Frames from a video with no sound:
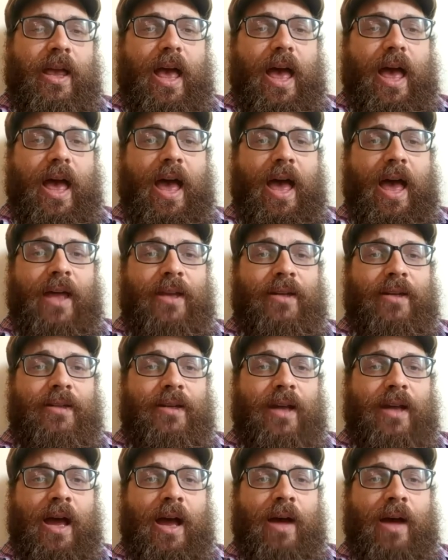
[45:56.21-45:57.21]
and
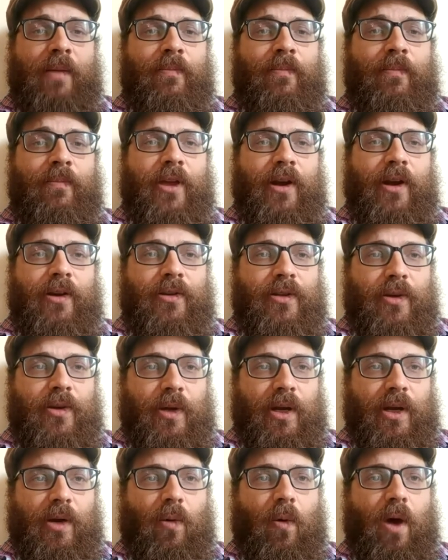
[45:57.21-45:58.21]
um, they're
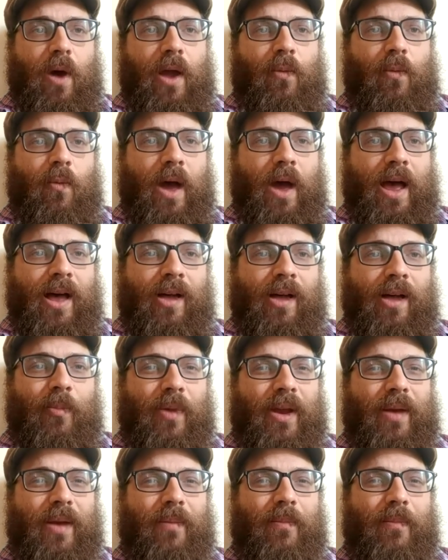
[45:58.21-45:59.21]
doing quite well.
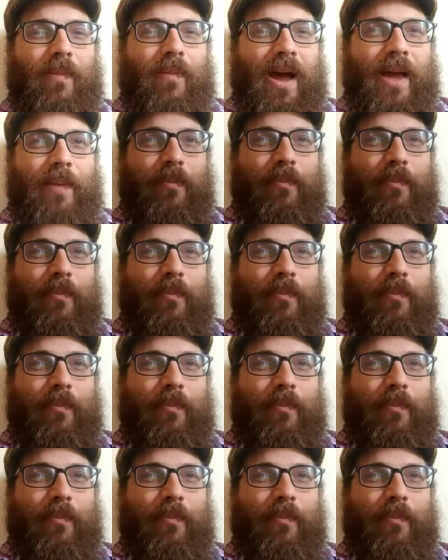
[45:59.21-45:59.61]
But my